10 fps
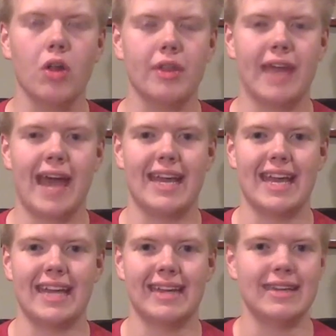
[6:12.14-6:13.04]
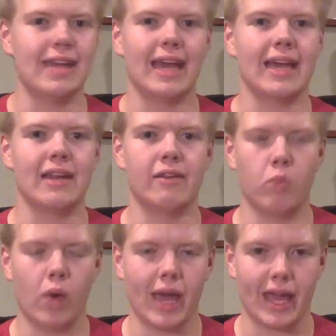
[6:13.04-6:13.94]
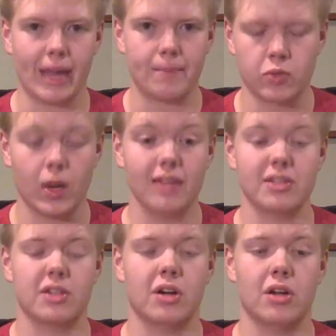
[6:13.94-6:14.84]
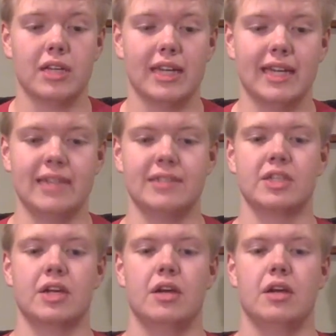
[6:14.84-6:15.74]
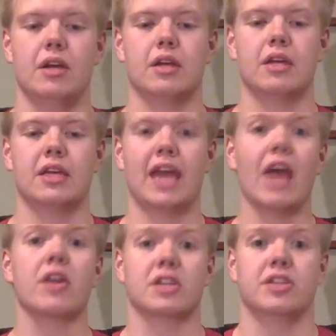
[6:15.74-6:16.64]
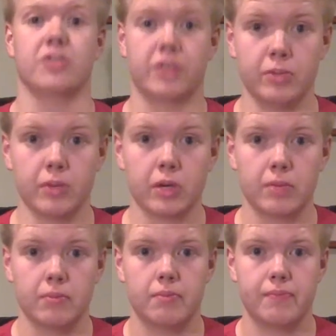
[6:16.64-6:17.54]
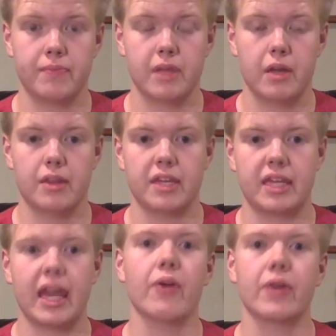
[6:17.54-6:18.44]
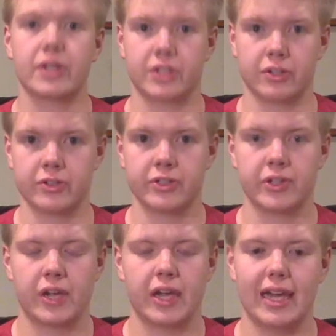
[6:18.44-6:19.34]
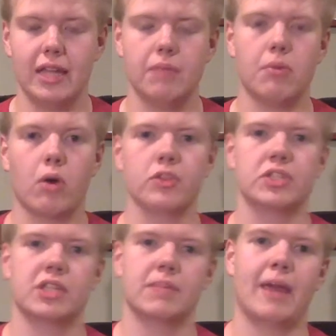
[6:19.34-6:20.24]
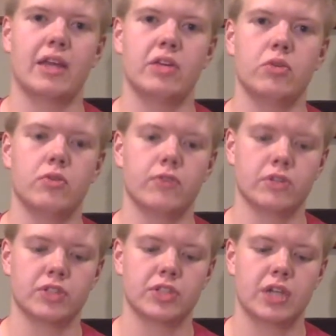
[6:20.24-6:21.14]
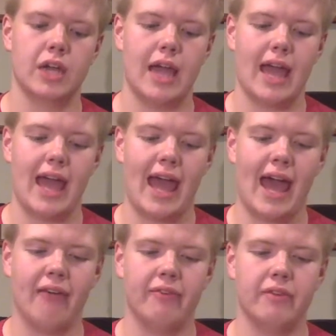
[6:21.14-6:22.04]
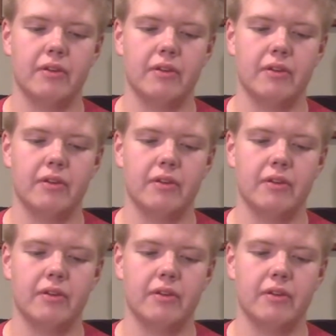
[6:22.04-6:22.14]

that in a negative way. What I like to call it is character humor. The characters in the Marvel Cinematic Universe have